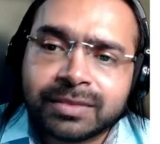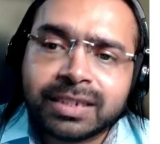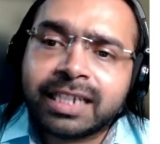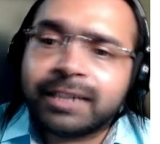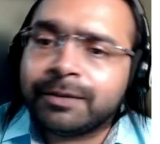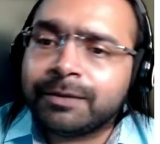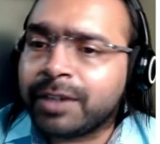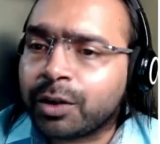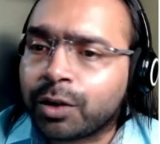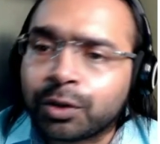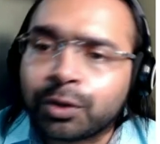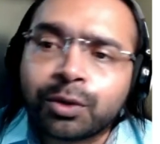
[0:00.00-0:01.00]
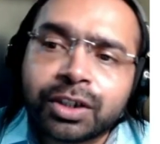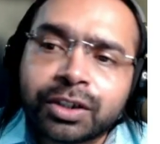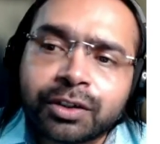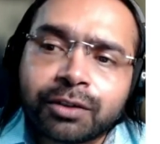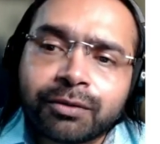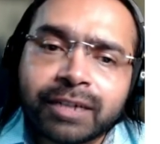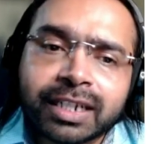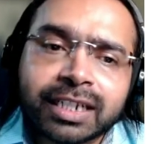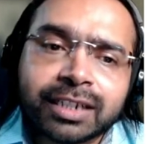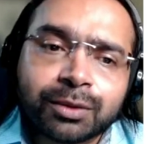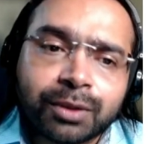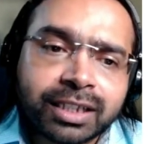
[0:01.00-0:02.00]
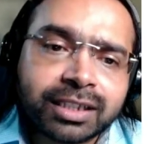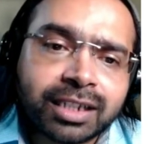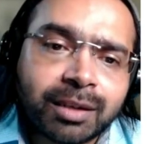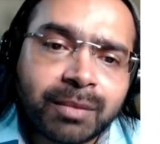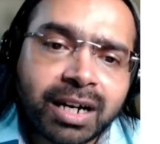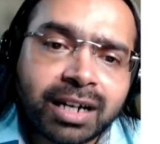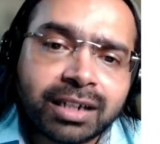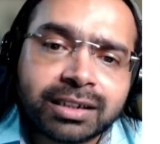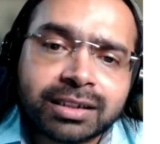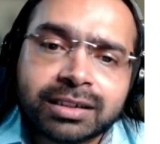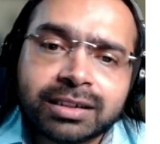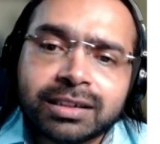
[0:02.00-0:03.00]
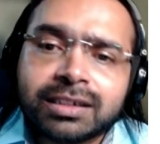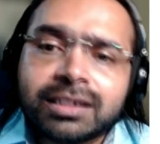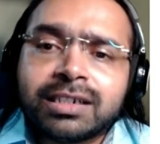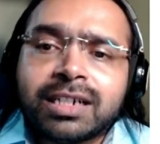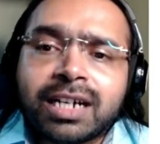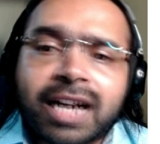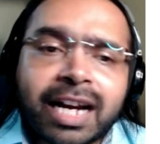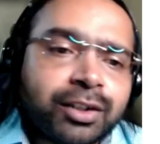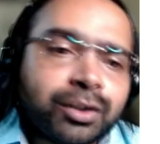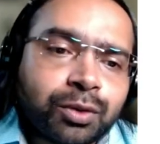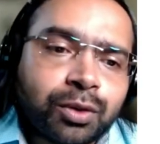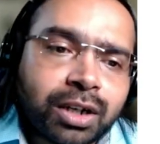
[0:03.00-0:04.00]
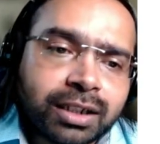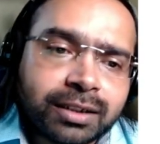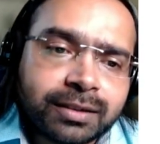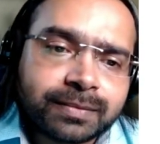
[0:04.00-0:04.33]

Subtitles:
Then we have got NoSQL queries, OS commands, and so on.